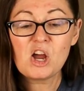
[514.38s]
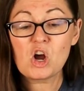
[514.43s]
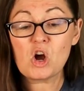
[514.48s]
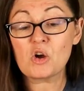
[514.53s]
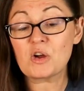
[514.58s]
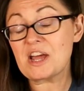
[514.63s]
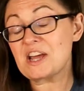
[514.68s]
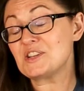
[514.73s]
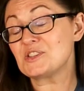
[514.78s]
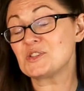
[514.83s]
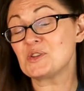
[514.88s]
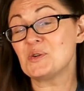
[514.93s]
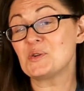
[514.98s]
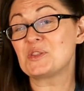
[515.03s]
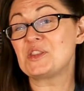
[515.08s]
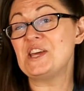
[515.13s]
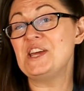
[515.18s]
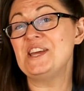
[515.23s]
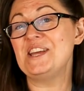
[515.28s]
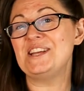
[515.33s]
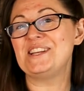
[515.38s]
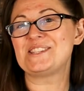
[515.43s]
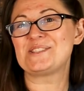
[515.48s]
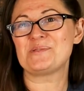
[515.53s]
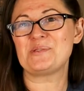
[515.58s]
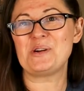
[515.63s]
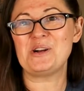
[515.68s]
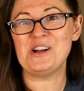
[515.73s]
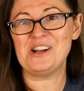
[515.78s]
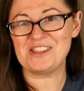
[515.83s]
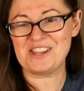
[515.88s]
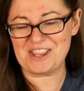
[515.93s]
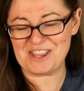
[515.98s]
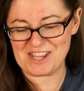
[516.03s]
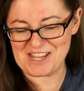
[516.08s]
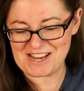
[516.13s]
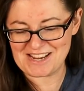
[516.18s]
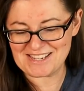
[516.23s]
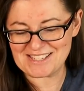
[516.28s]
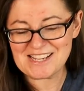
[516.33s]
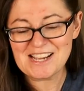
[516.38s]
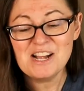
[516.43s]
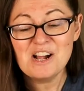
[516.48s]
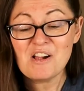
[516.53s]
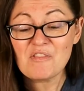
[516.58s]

Okay, so these were all the things